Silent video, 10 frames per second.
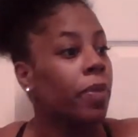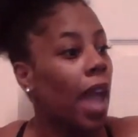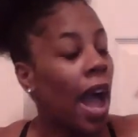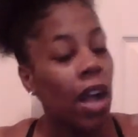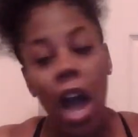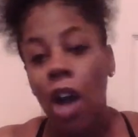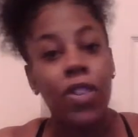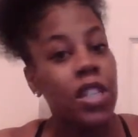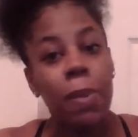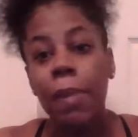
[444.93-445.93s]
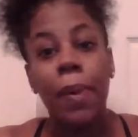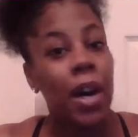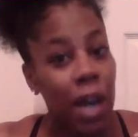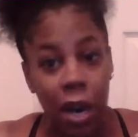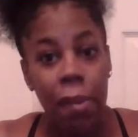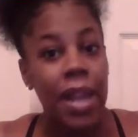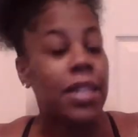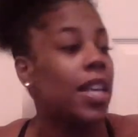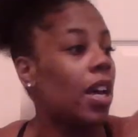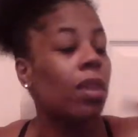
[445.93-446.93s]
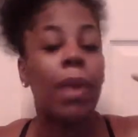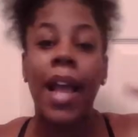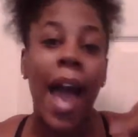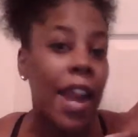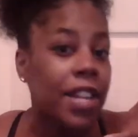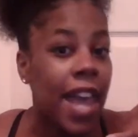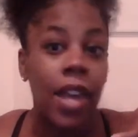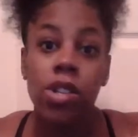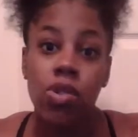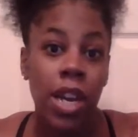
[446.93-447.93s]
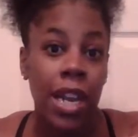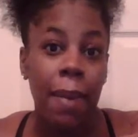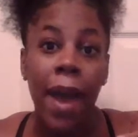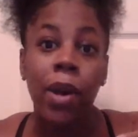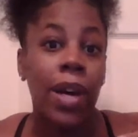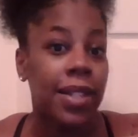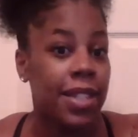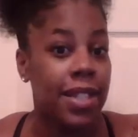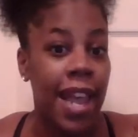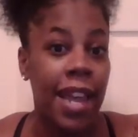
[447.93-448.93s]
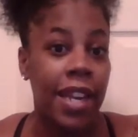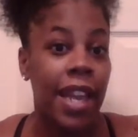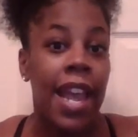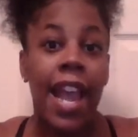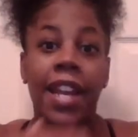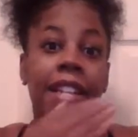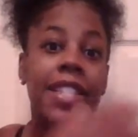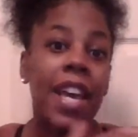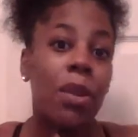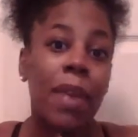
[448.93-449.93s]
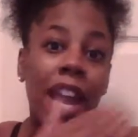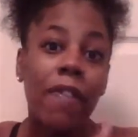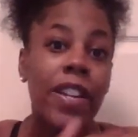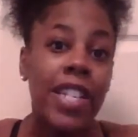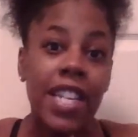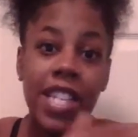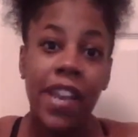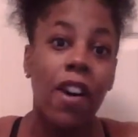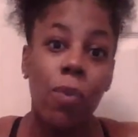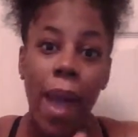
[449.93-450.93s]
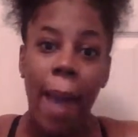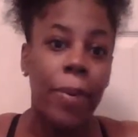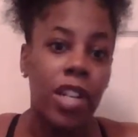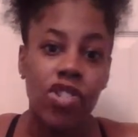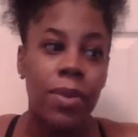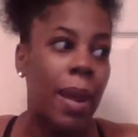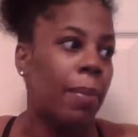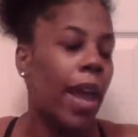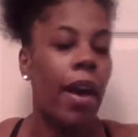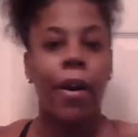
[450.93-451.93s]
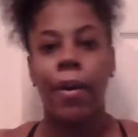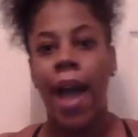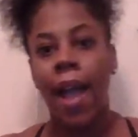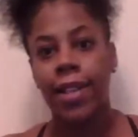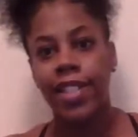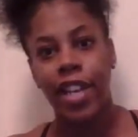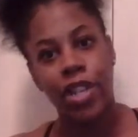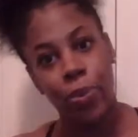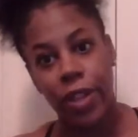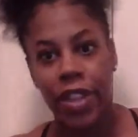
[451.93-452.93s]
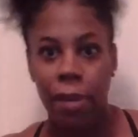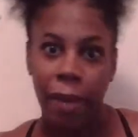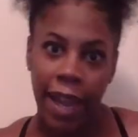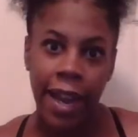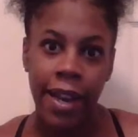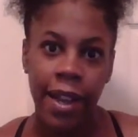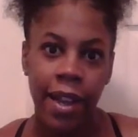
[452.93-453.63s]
I called these people up and tell them like, I just had a dream. I don't understand it. And I tell them every detail of what happened in the dream. They be like, oh, I can tell you what that mean.